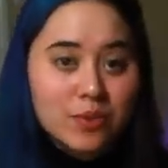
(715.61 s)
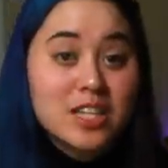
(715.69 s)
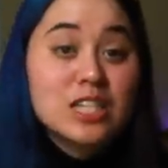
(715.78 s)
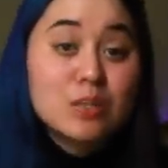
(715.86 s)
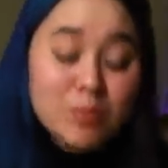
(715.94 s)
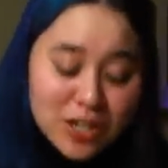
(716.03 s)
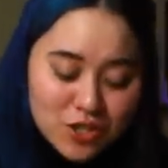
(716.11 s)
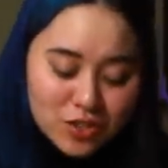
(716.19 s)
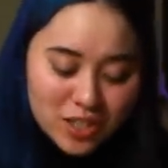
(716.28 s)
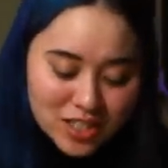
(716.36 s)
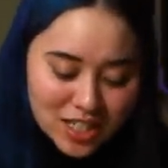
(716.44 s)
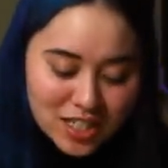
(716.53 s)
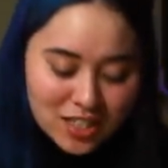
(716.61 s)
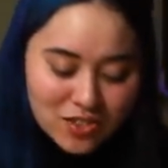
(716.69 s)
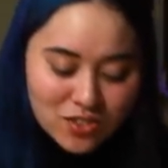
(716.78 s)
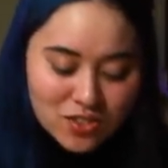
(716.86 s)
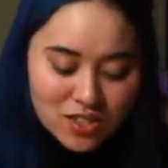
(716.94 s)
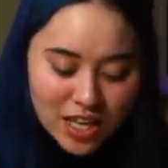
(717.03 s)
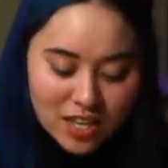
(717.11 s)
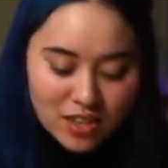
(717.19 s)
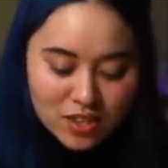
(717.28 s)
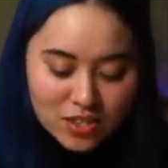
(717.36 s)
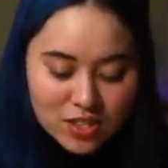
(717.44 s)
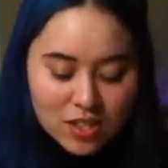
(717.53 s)
especially teens, say that
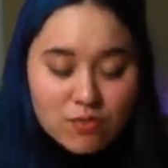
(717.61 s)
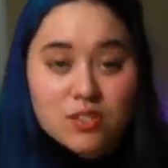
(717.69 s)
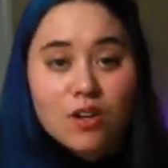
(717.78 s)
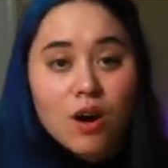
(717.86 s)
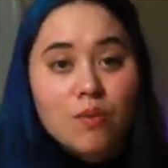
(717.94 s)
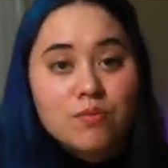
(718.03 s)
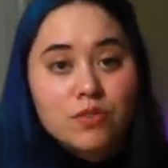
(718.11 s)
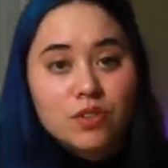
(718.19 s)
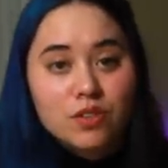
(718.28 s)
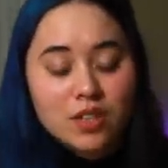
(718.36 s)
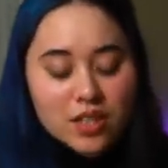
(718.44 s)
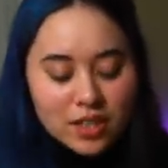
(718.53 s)
this stuff is harmful,